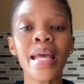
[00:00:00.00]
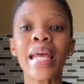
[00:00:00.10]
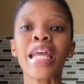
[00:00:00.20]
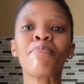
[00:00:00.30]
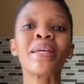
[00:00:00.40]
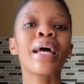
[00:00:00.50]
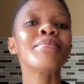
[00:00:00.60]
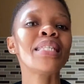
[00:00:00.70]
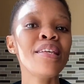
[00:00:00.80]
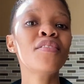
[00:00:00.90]
it becomes
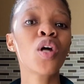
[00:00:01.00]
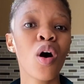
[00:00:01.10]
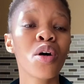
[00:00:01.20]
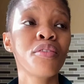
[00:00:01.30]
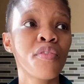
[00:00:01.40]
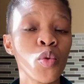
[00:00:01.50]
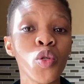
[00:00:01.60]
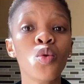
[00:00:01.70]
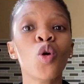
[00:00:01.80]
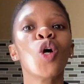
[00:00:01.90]
even harder for
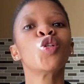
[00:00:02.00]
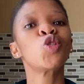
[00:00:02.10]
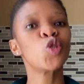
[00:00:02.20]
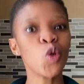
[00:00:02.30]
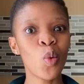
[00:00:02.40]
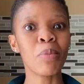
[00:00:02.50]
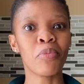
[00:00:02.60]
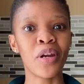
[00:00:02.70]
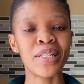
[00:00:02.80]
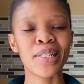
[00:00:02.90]
you to
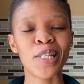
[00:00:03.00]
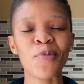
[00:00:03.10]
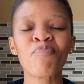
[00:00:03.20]
embrace it.